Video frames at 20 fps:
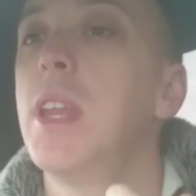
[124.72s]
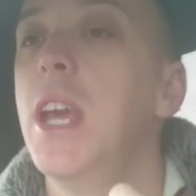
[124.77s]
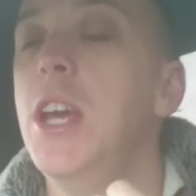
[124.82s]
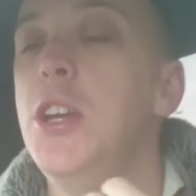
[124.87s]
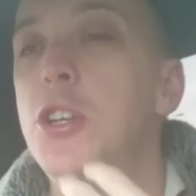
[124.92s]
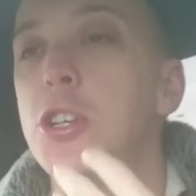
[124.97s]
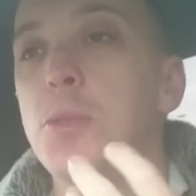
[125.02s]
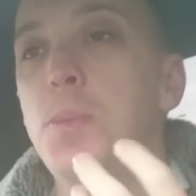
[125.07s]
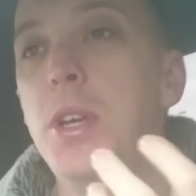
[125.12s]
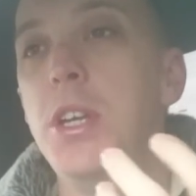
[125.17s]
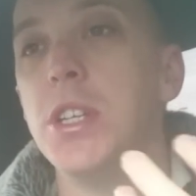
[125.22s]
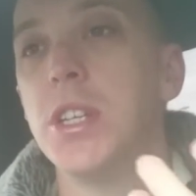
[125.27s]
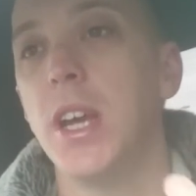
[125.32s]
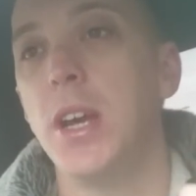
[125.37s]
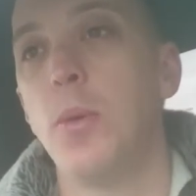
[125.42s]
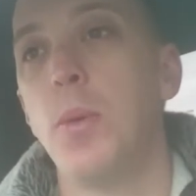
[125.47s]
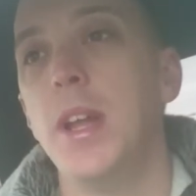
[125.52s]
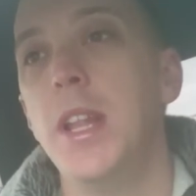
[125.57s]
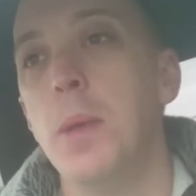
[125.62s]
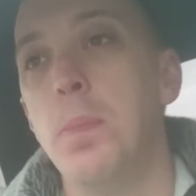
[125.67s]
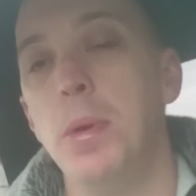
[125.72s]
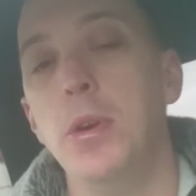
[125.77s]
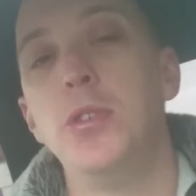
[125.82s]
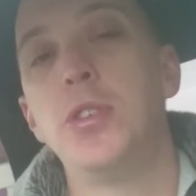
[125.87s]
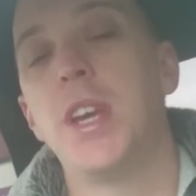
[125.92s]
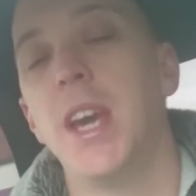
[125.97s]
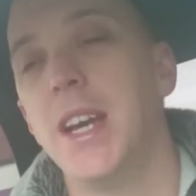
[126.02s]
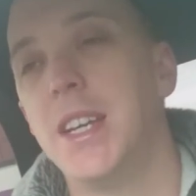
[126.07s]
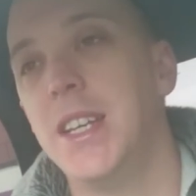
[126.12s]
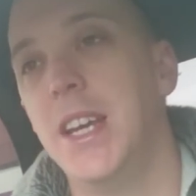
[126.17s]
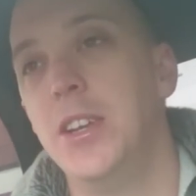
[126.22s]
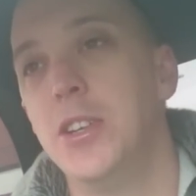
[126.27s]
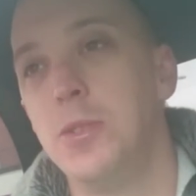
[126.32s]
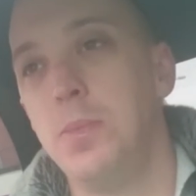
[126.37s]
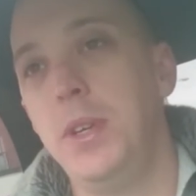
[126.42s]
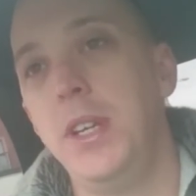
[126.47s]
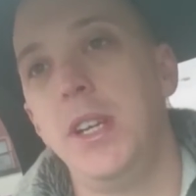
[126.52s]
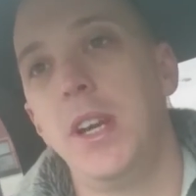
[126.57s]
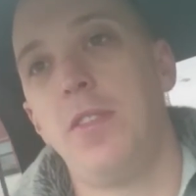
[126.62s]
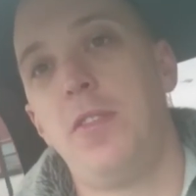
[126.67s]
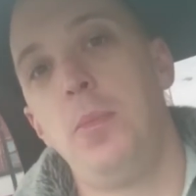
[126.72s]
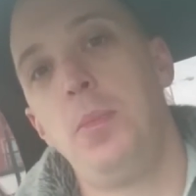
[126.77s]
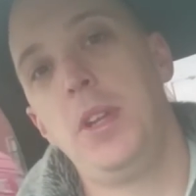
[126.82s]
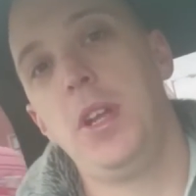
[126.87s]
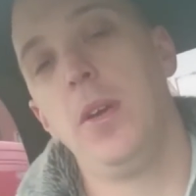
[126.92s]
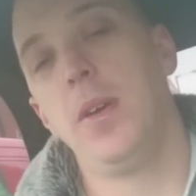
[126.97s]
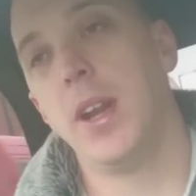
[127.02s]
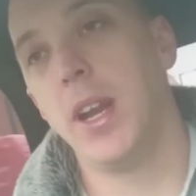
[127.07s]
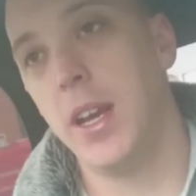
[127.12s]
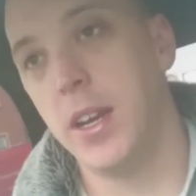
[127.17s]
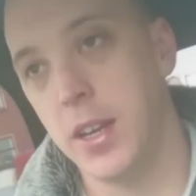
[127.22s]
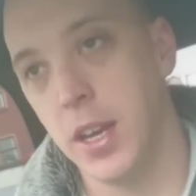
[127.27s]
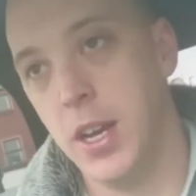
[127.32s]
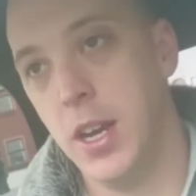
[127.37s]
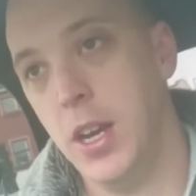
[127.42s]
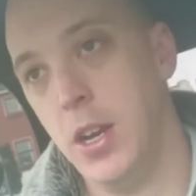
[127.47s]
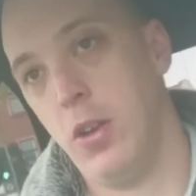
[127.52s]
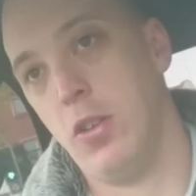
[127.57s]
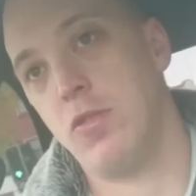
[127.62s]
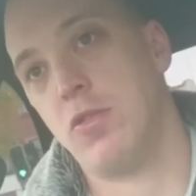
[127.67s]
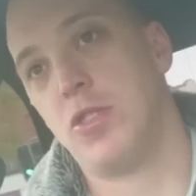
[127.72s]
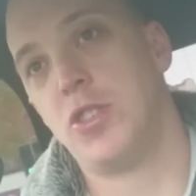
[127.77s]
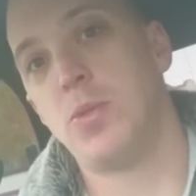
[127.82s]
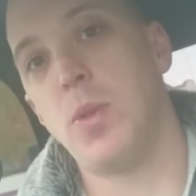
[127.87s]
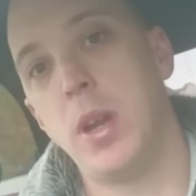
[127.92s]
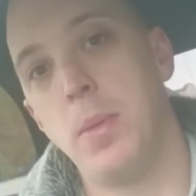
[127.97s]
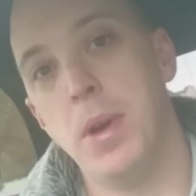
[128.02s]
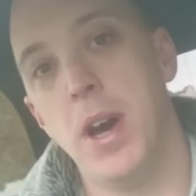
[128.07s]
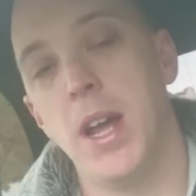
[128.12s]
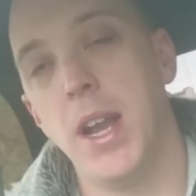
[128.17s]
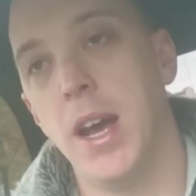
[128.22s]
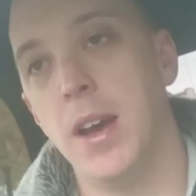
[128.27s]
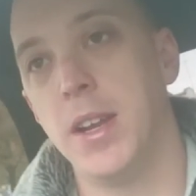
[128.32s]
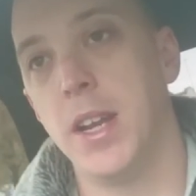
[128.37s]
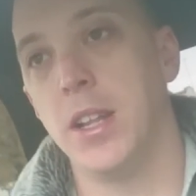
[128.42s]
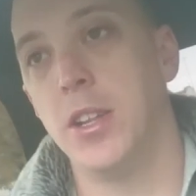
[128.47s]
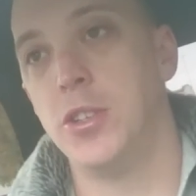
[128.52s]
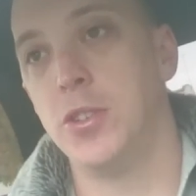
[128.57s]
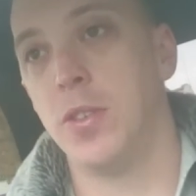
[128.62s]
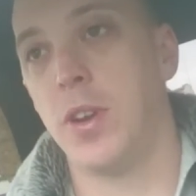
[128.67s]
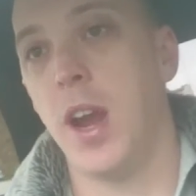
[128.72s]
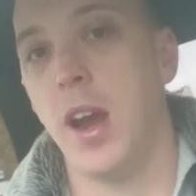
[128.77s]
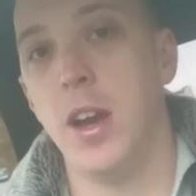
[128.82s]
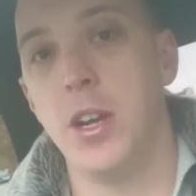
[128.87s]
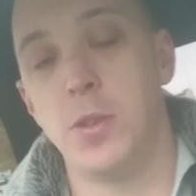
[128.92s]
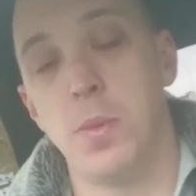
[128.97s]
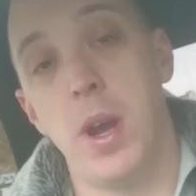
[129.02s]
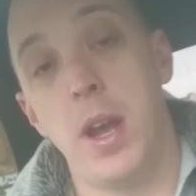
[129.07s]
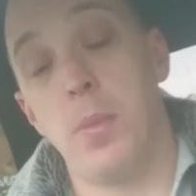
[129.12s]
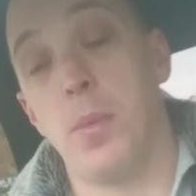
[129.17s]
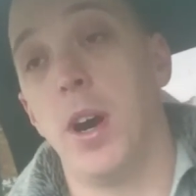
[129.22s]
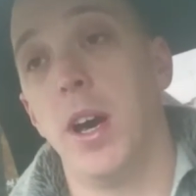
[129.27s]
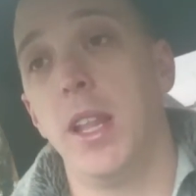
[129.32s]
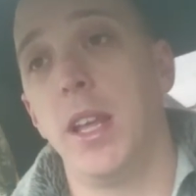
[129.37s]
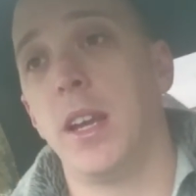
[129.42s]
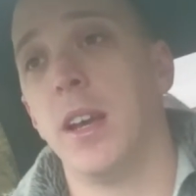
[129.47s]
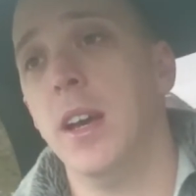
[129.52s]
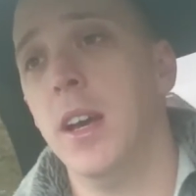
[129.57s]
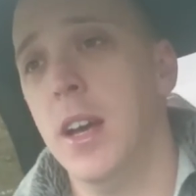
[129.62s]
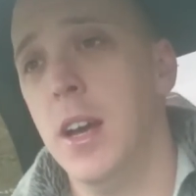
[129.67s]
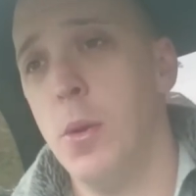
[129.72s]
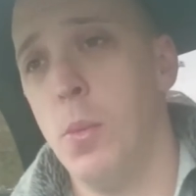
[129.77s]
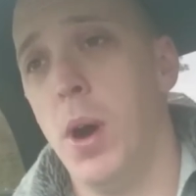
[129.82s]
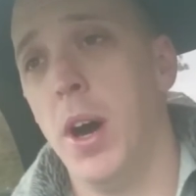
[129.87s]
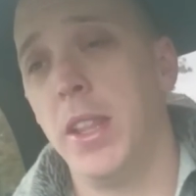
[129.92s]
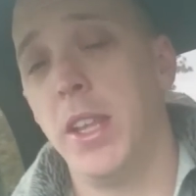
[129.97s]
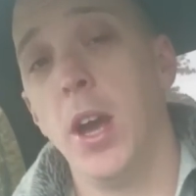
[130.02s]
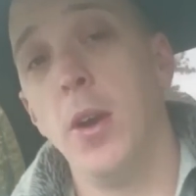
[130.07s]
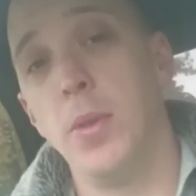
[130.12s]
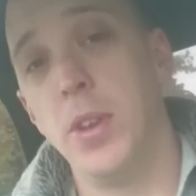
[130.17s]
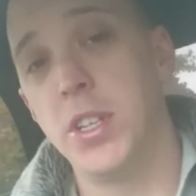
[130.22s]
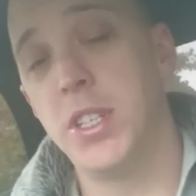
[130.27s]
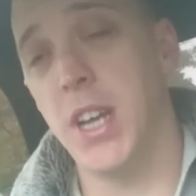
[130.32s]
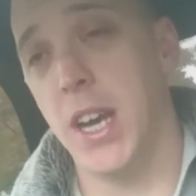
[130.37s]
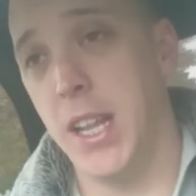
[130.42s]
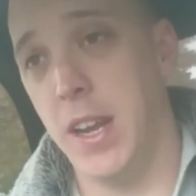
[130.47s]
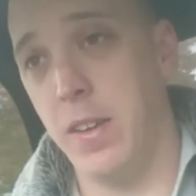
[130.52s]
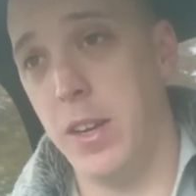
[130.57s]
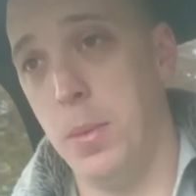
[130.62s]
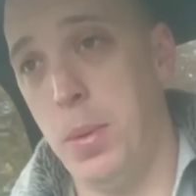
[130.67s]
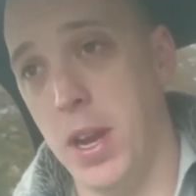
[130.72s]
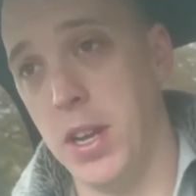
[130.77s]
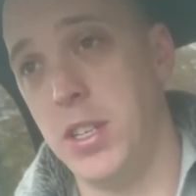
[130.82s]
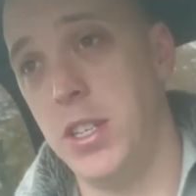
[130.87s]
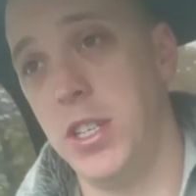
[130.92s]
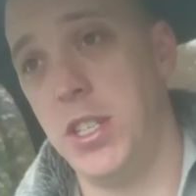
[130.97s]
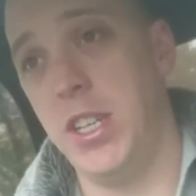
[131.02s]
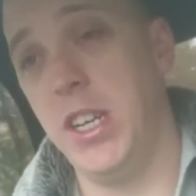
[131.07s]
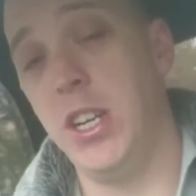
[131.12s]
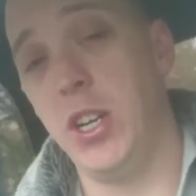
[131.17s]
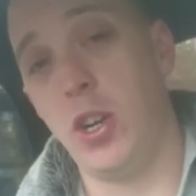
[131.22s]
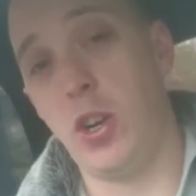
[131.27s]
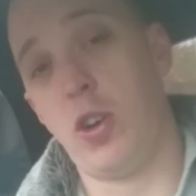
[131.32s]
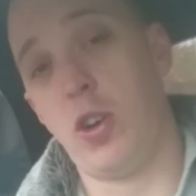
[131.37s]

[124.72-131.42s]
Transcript: it just means like when the boost kicks in, it doesn't mean you have to be doing like 120 mile an hour down the dual carriageway while the owner sat there in the passenger seat